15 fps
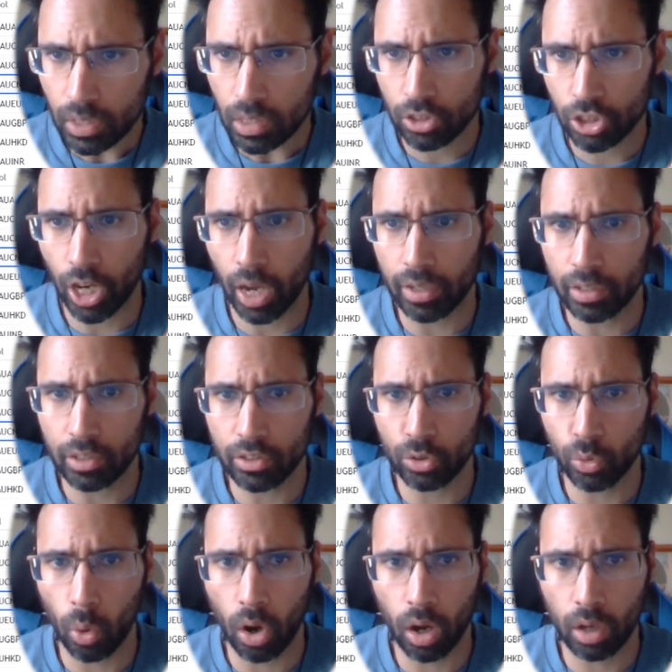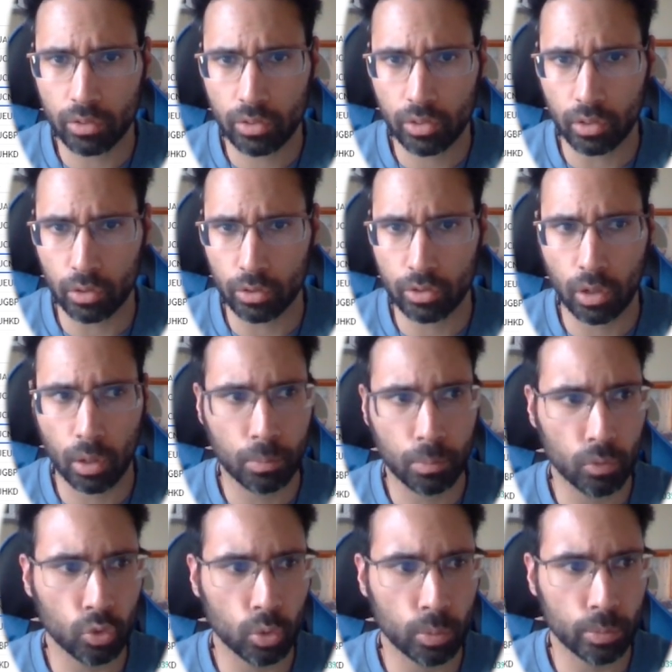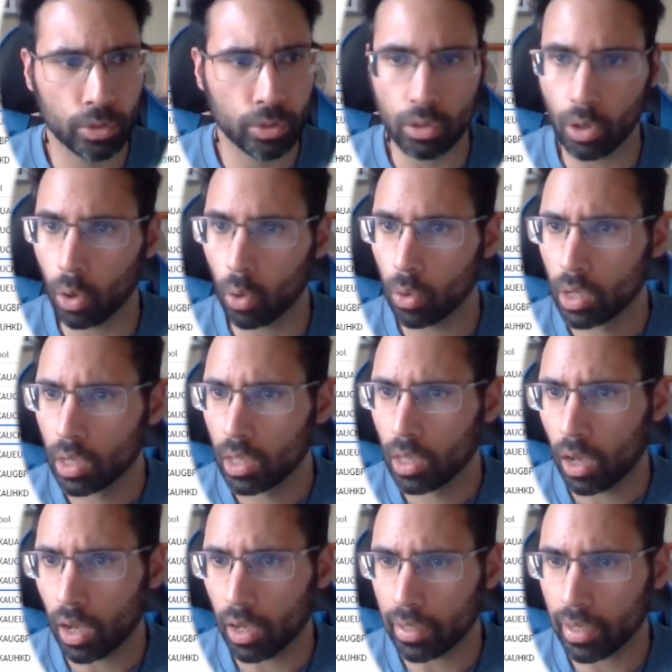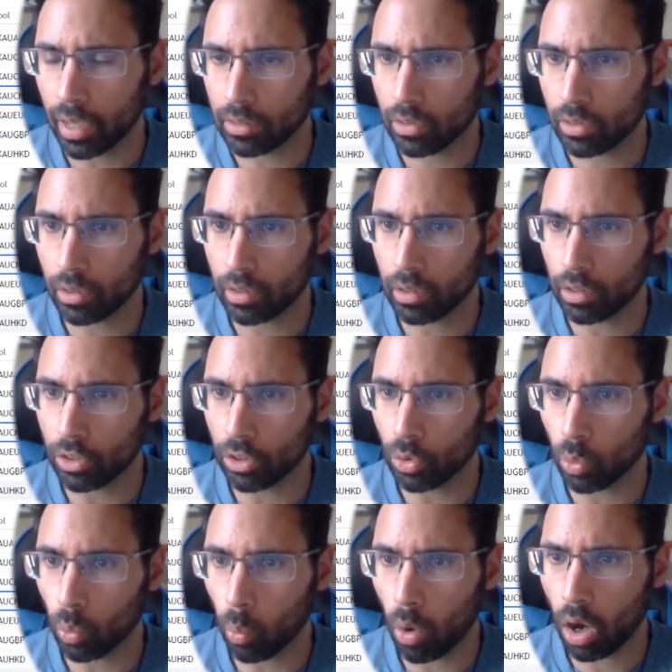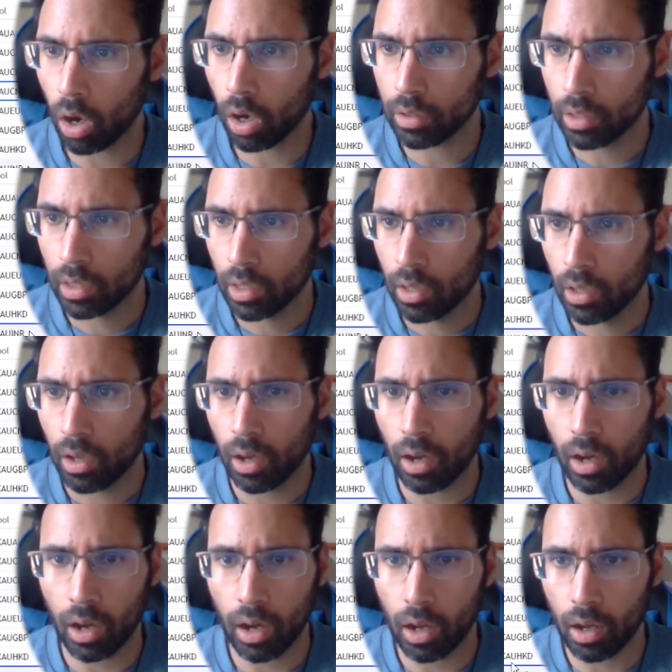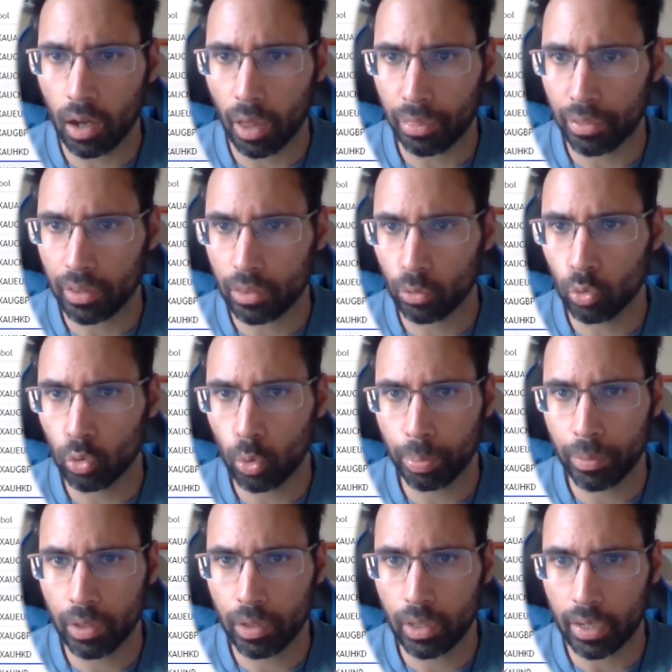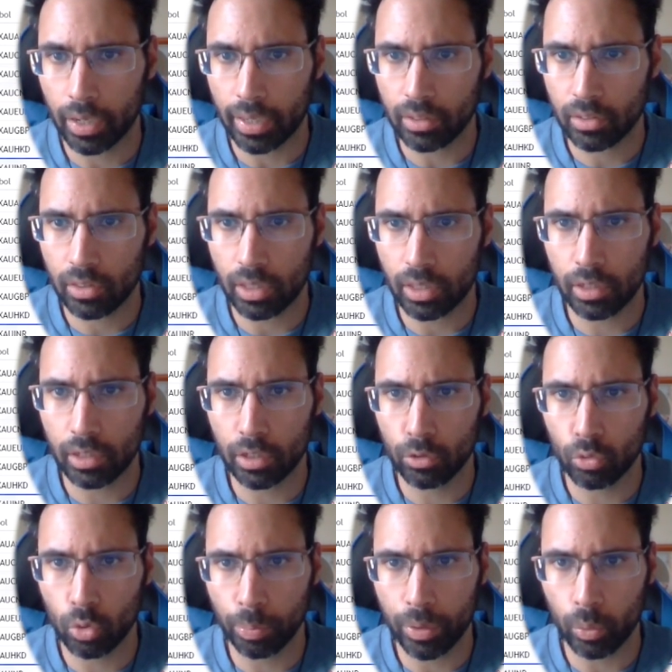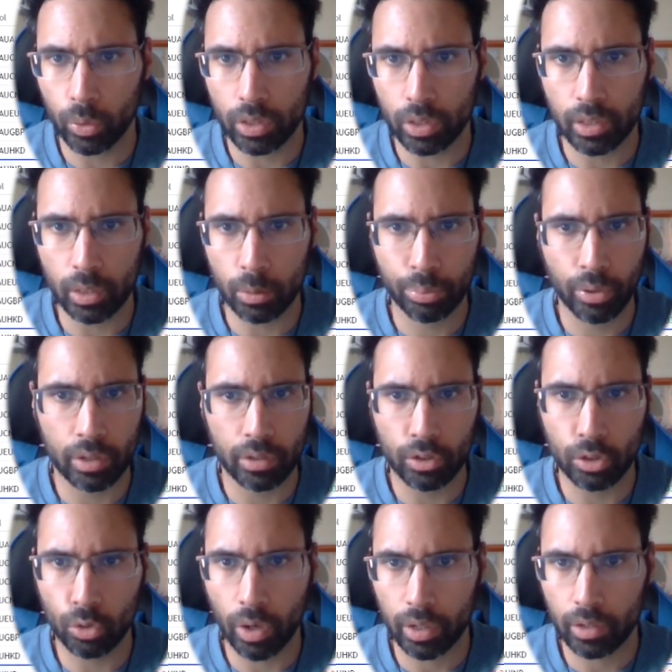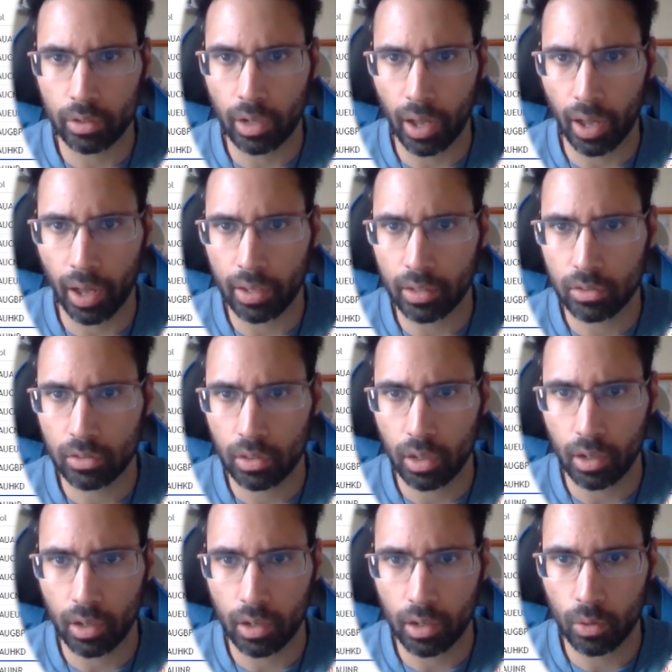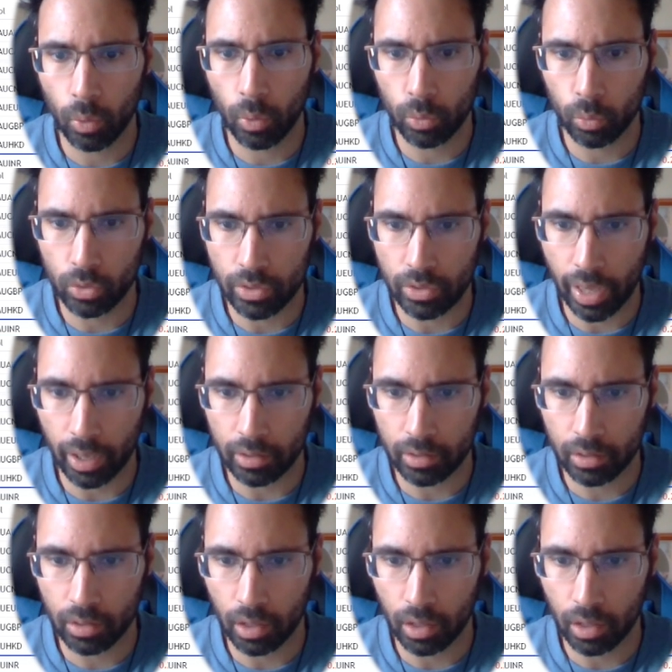Chinese yuan, still some room to go against the yuan. I think the rupee against the Indian rupee, we did print new record highs. When was that?